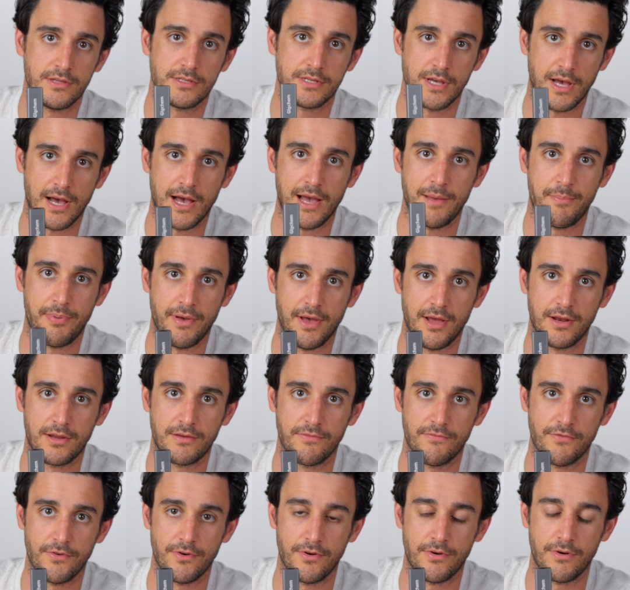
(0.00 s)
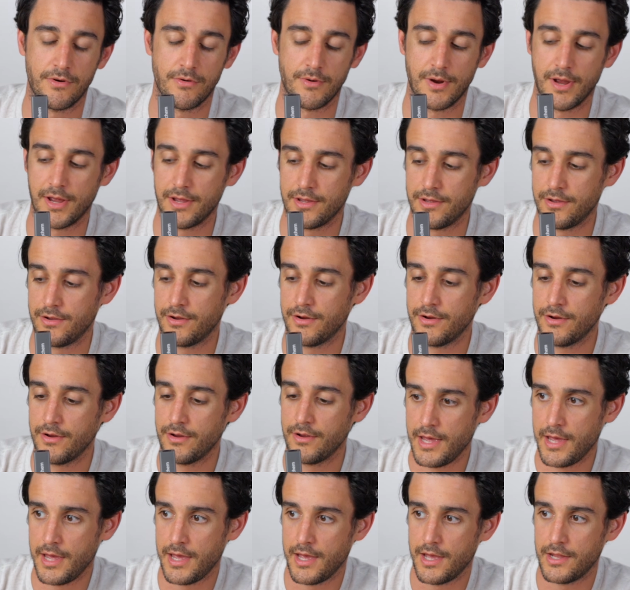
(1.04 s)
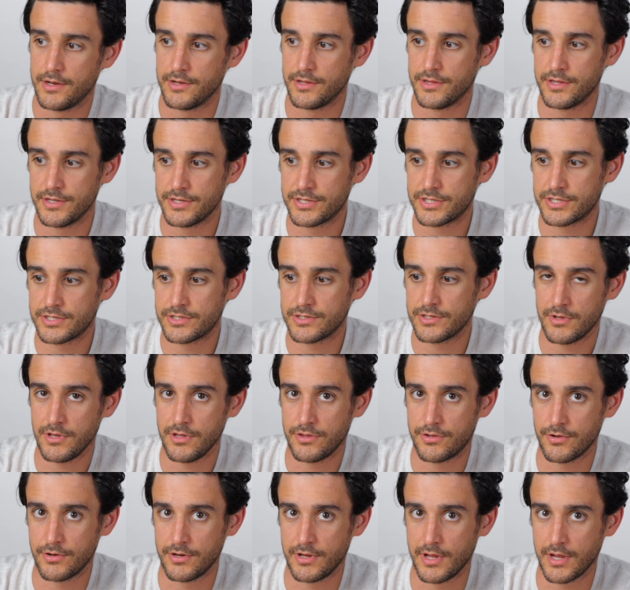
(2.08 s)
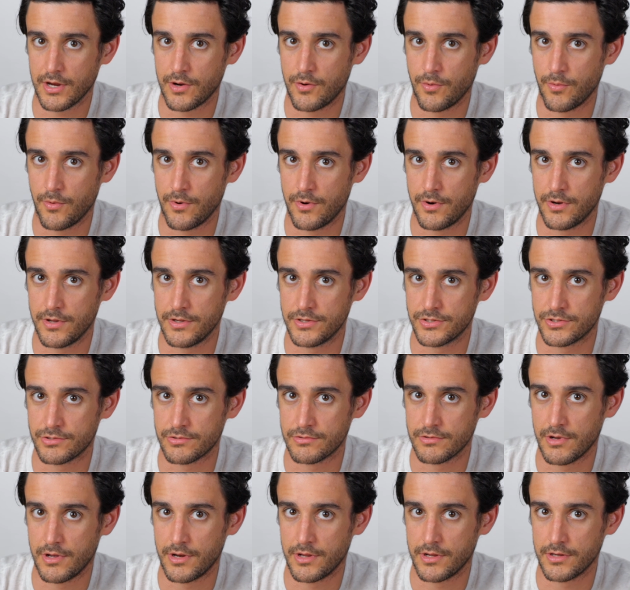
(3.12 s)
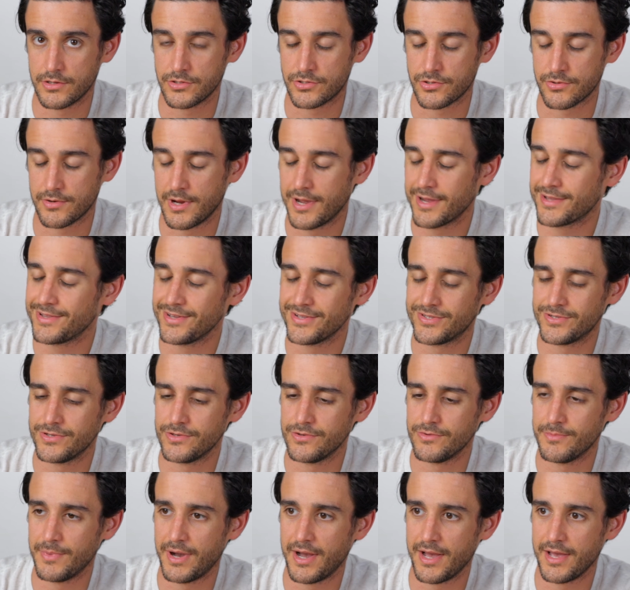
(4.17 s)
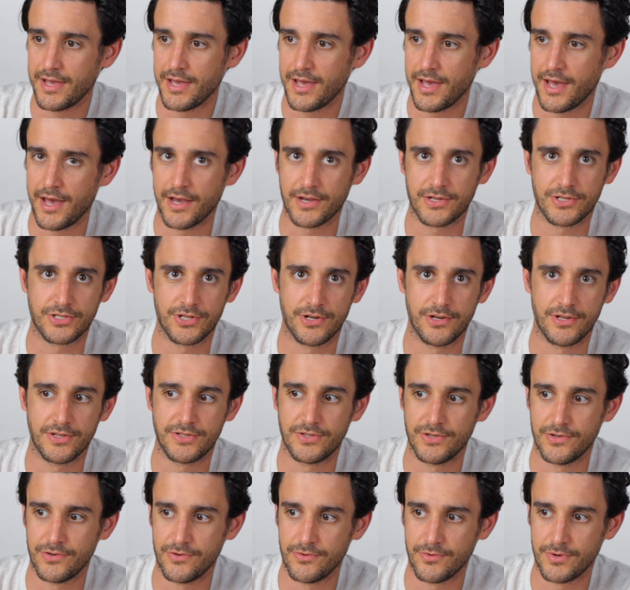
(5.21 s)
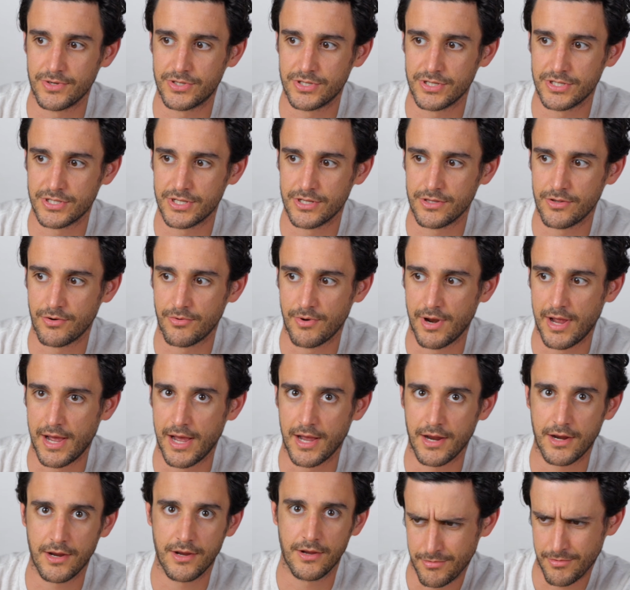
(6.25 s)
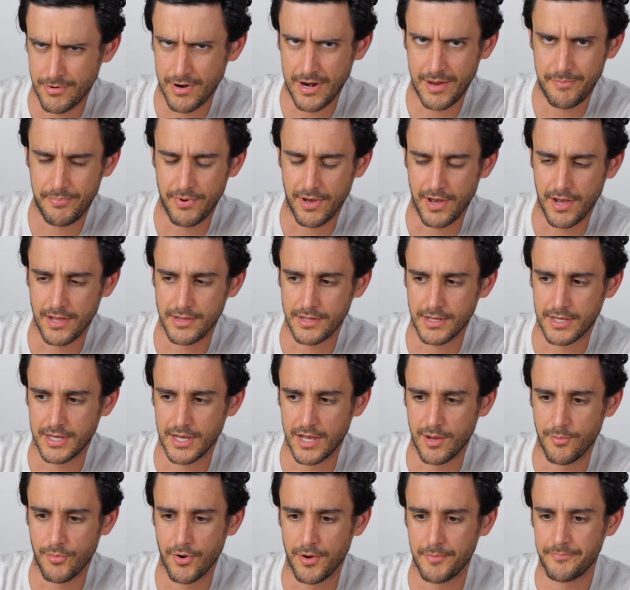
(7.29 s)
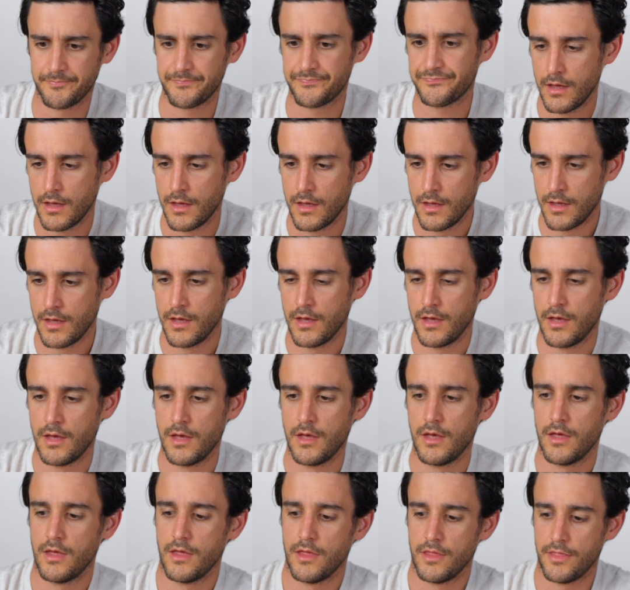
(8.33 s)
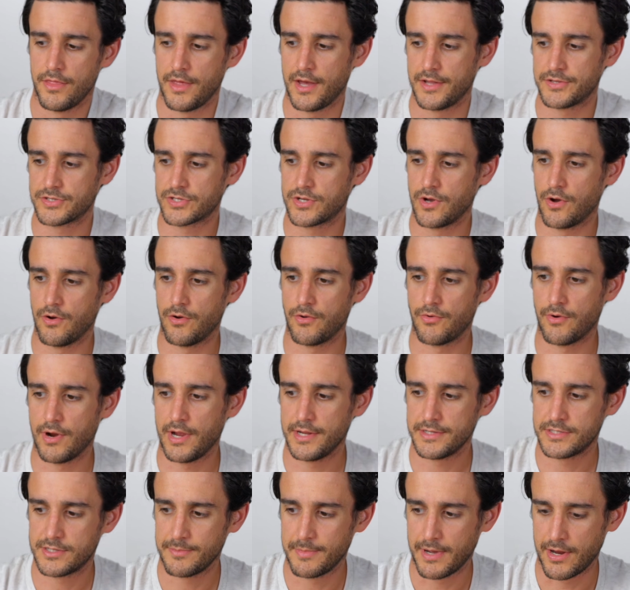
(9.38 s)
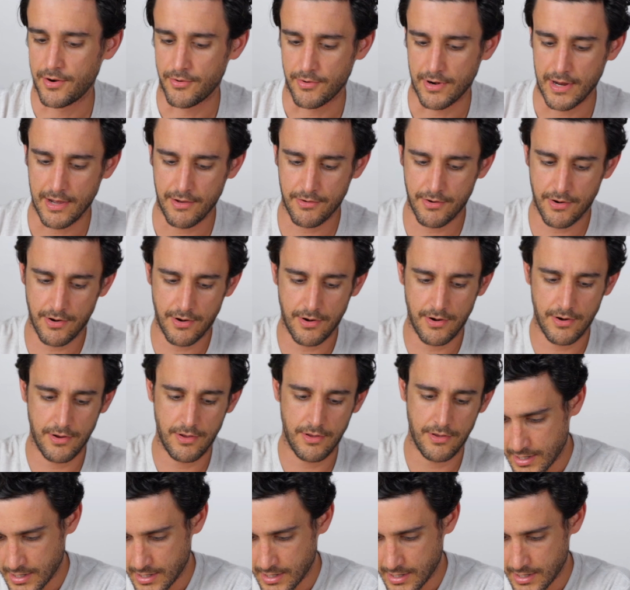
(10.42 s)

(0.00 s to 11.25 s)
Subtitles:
to iPad converter right here, and this Ethernet cord is running directly to my X32, which is in the rack right behind the camera. That's going right to my router.